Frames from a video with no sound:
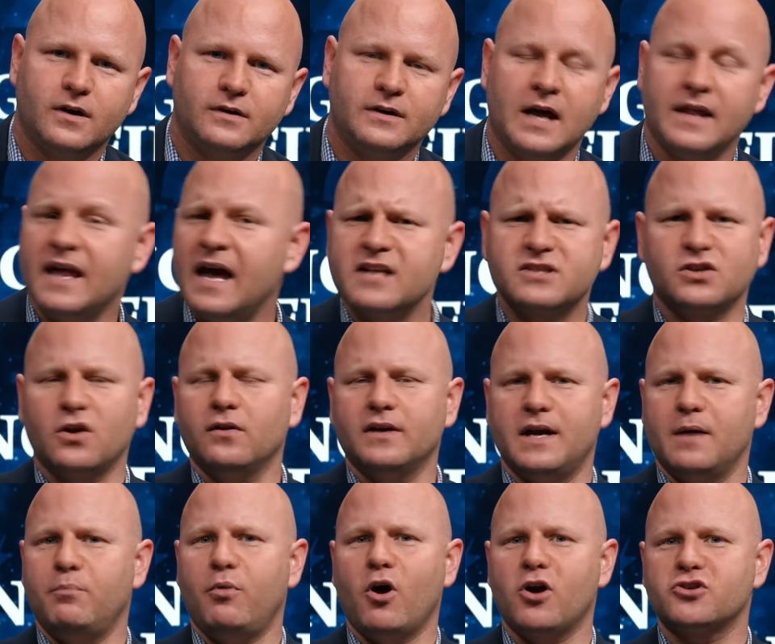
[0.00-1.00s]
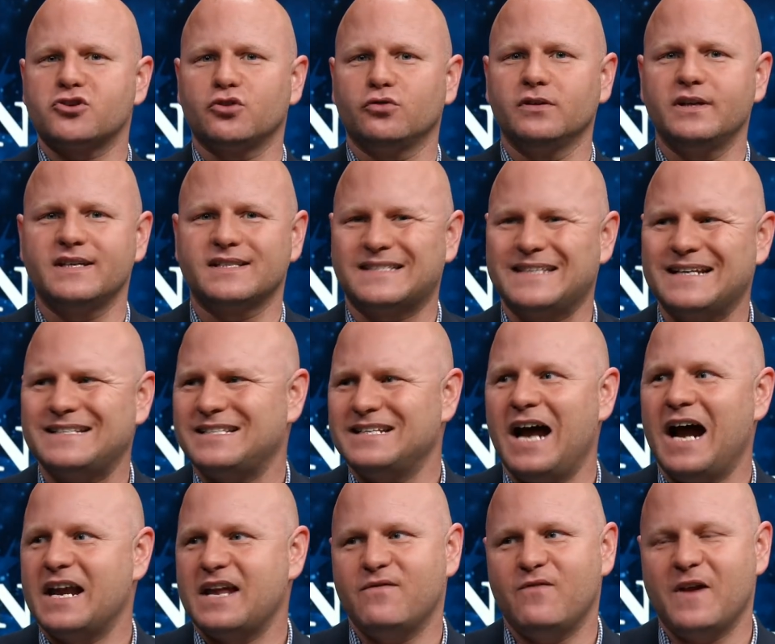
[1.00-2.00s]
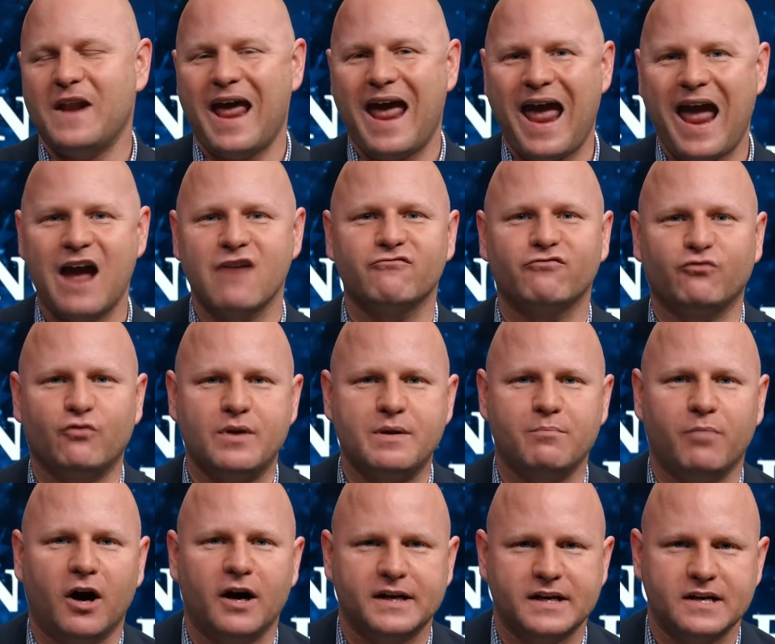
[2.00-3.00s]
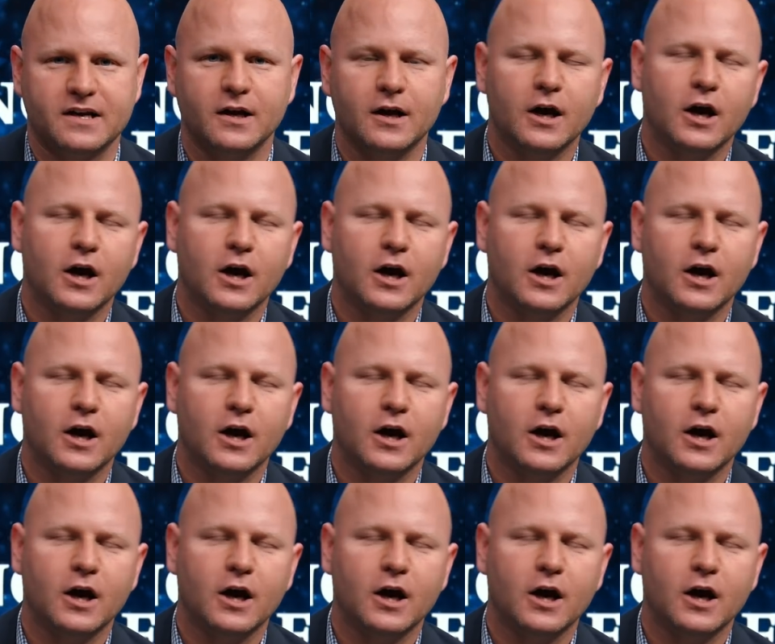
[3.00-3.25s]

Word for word: Now, that's only a partial list. That's not even everybody.